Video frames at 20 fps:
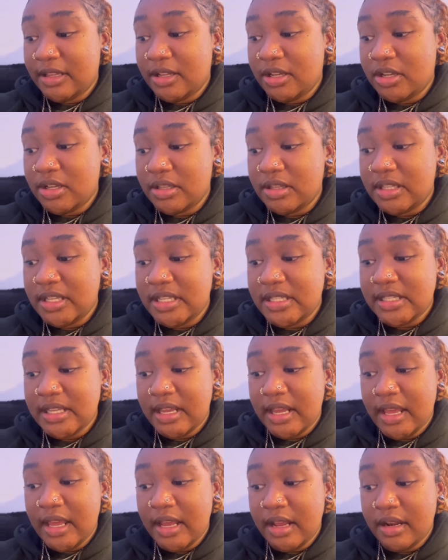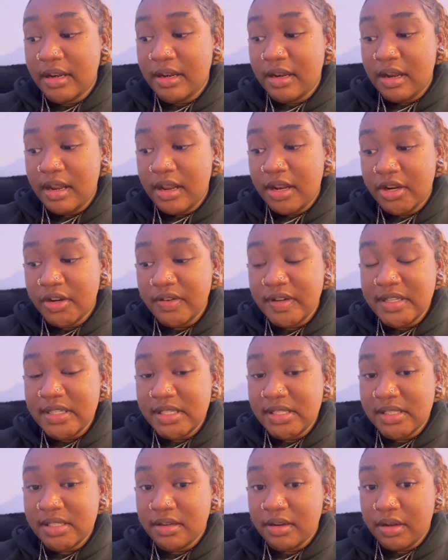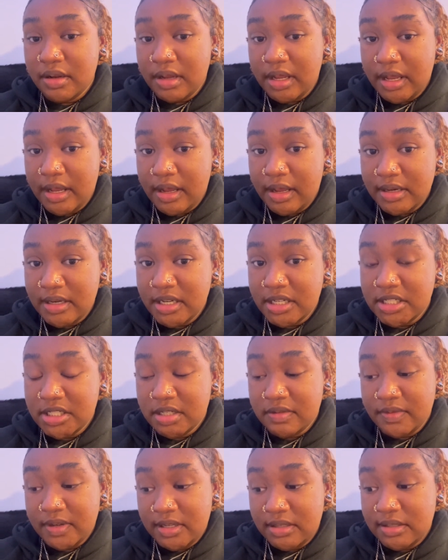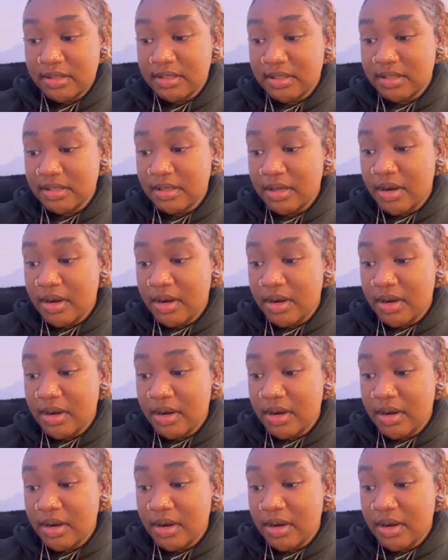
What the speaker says: could lead to increased addiction rates,